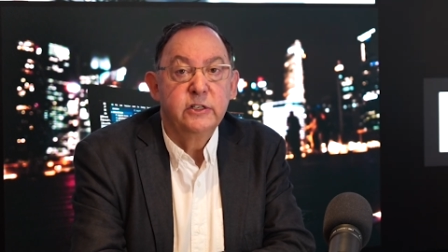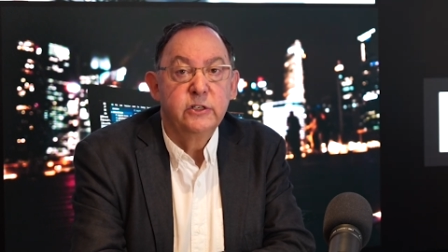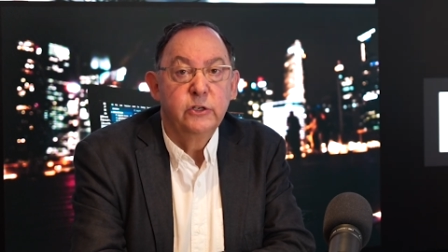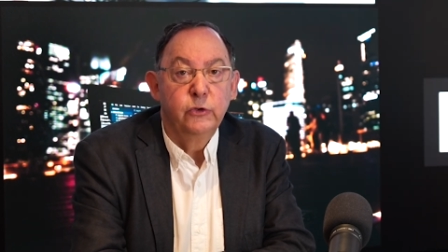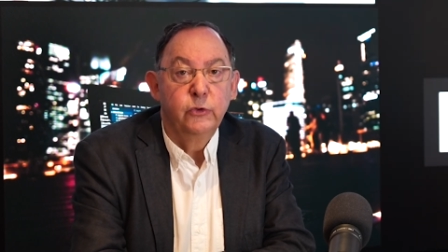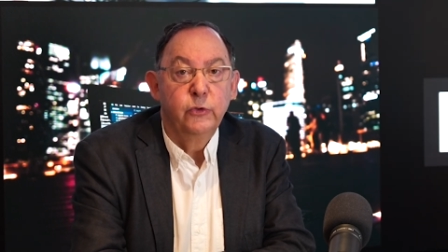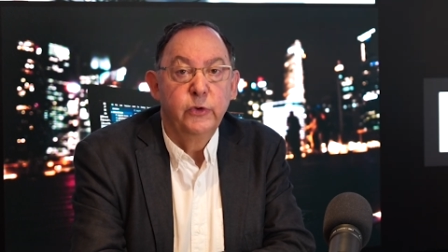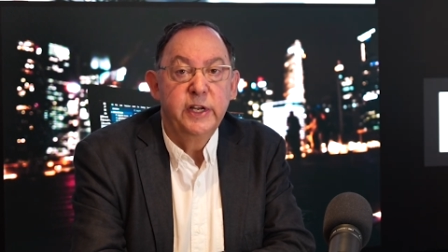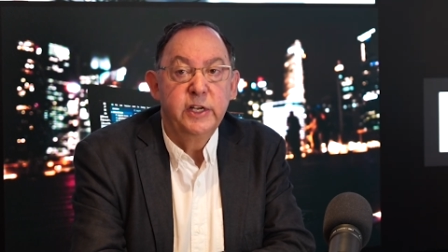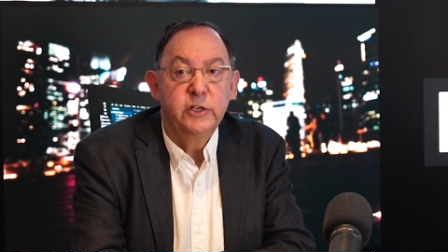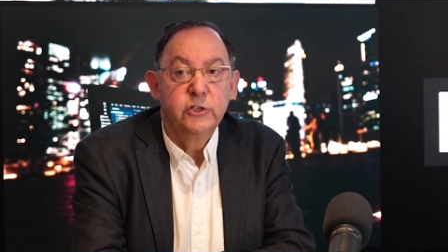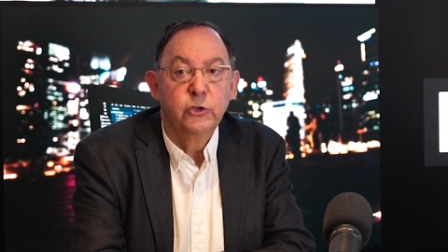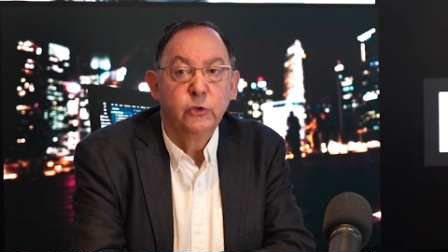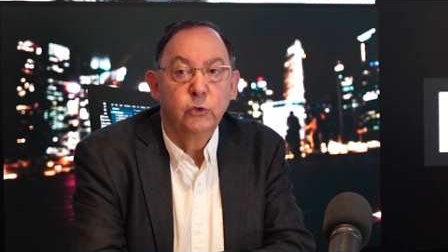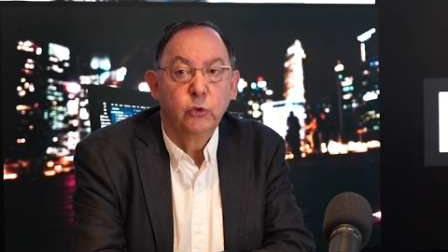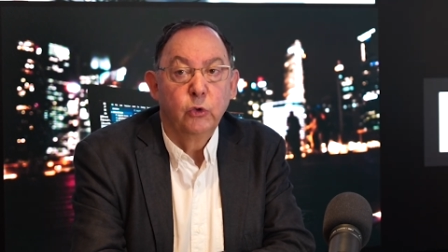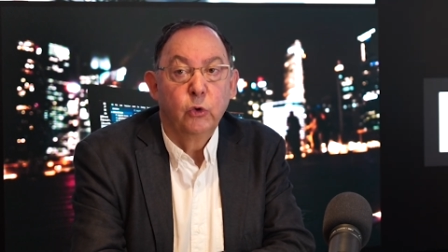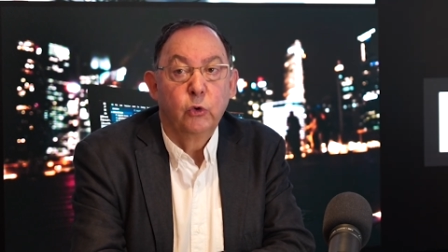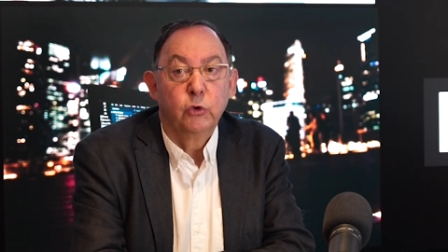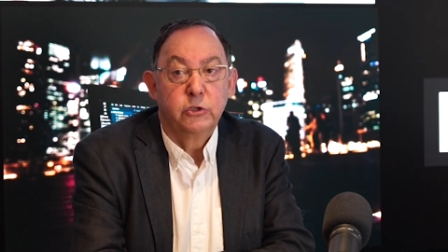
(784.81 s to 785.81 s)
to
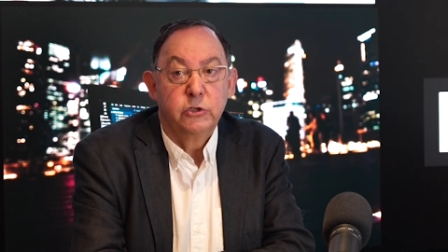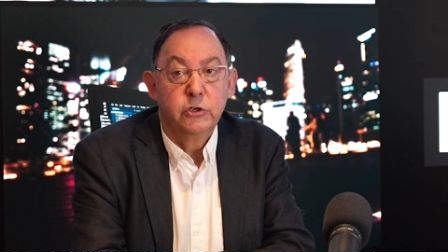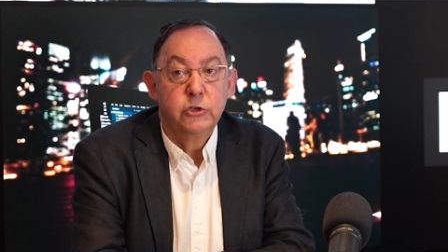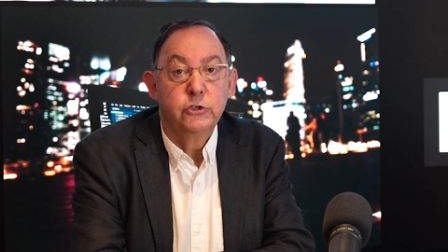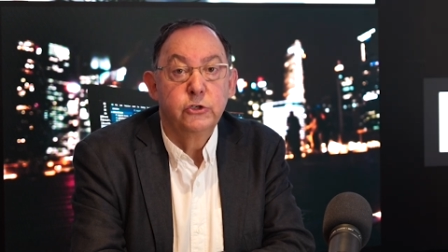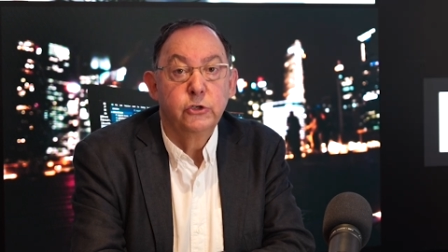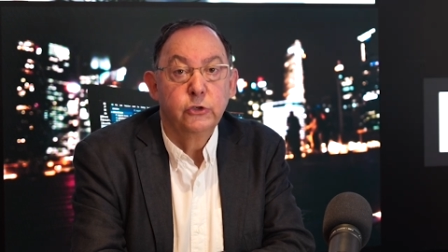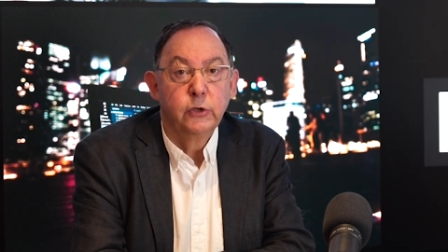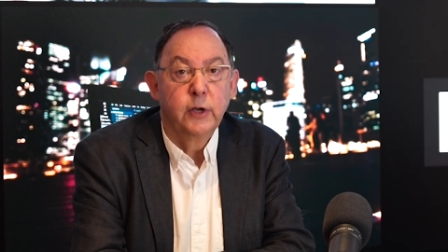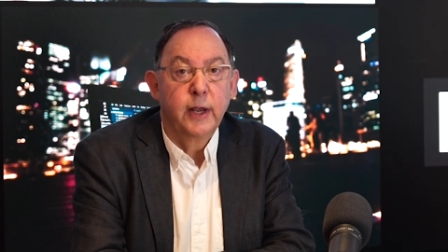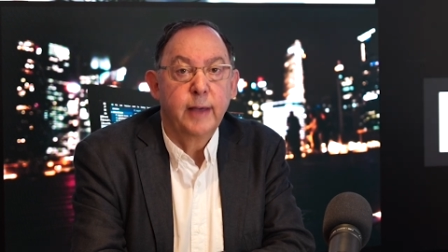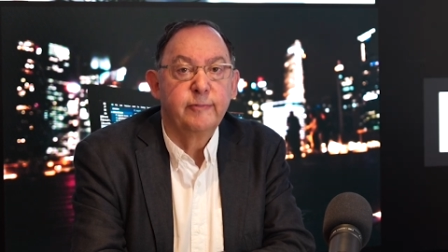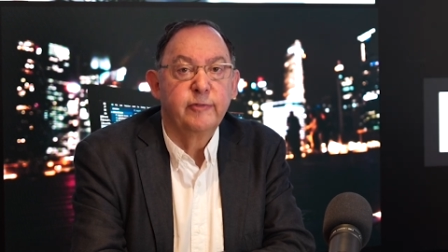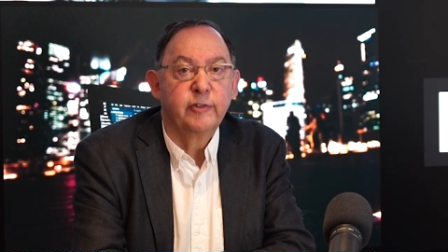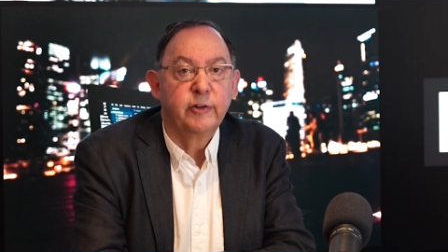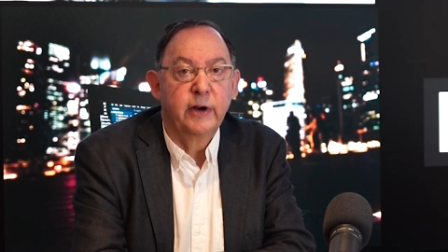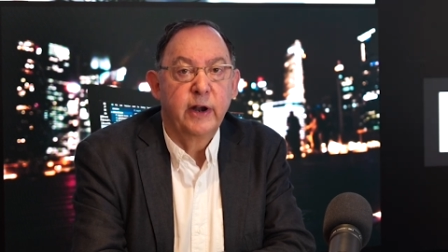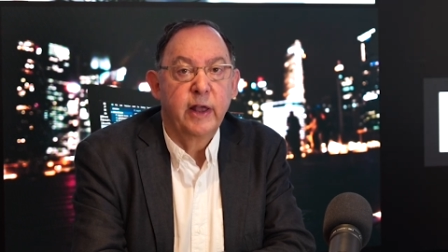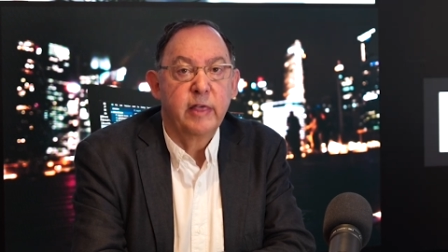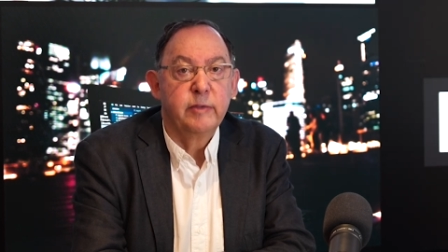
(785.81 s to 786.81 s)
retool or to tool up
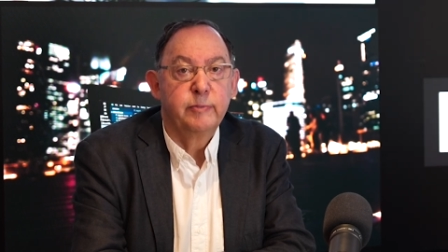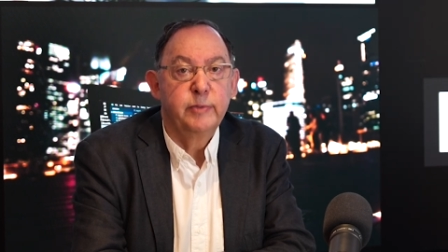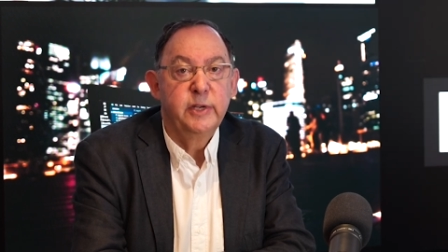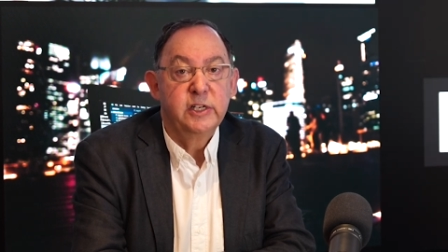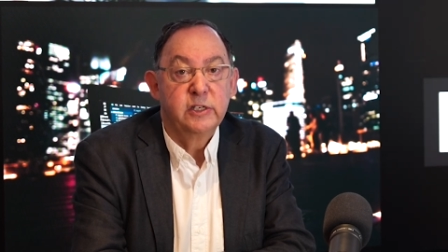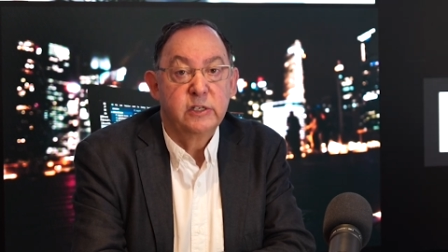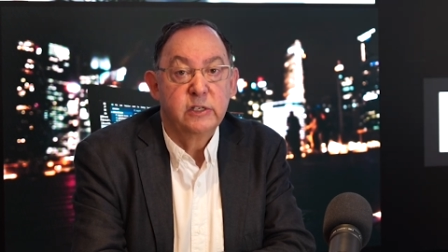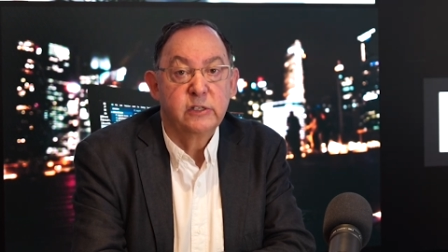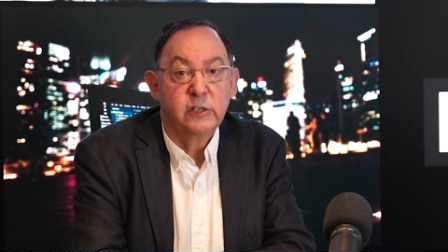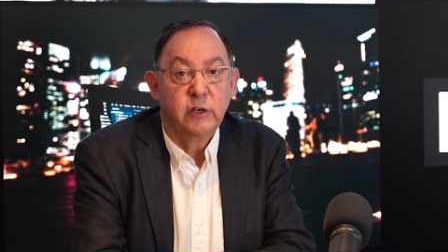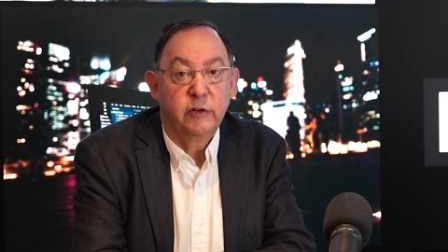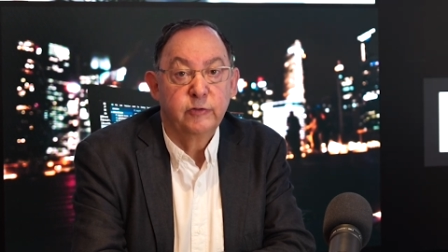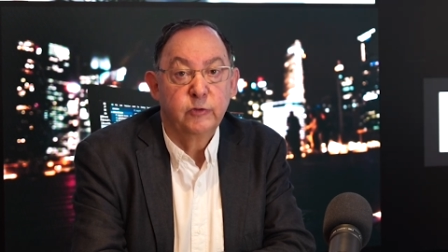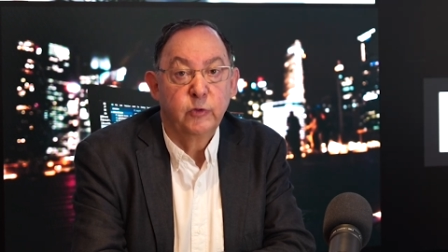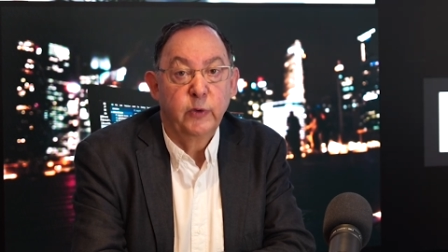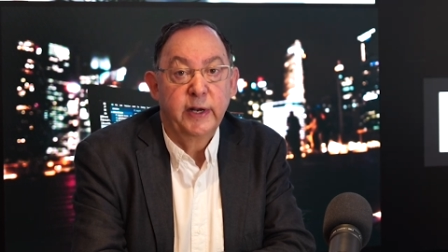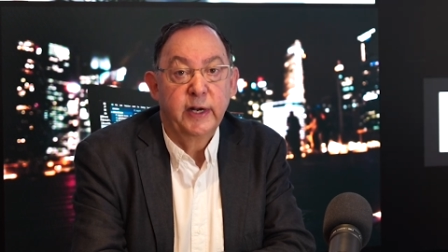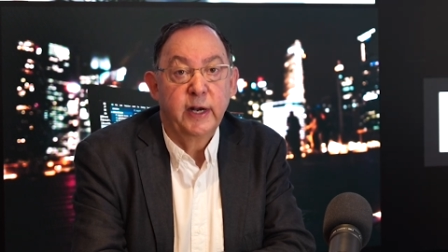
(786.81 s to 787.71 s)
for another piece of software.